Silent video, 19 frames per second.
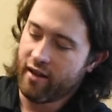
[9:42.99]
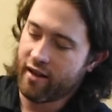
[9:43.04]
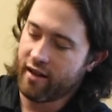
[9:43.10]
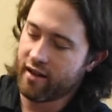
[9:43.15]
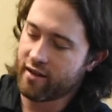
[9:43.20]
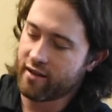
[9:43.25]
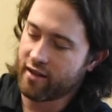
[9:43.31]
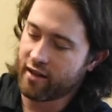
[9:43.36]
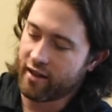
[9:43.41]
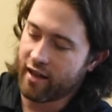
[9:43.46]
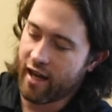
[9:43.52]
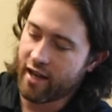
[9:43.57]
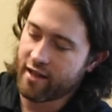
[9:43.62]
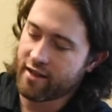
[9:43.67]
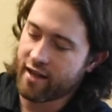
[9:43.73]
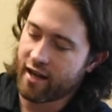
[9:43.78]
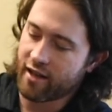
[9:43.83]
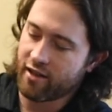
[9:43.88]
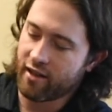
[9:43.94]
is the
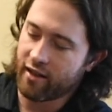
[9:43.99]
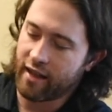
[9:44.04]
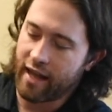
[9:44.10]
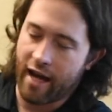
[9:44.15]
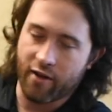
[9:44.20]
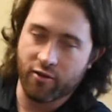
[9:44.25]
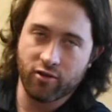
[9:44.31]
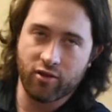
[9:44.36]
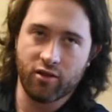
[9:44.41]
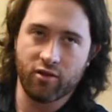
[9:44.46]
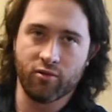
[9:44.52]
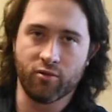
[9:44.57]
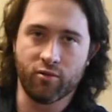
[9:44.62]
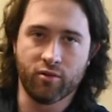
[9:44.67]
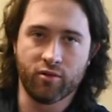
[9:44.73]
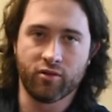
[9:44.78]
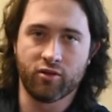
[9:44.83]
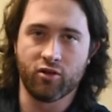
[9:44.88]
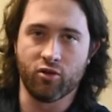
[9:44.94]
case actually allows
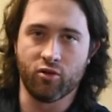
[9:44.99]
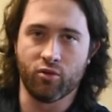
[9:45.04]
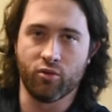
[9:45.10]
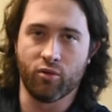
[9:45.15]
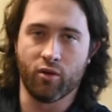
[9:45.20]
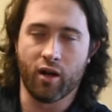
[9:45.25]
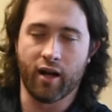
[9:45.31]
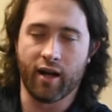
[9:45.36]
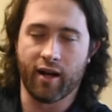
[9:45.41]
you to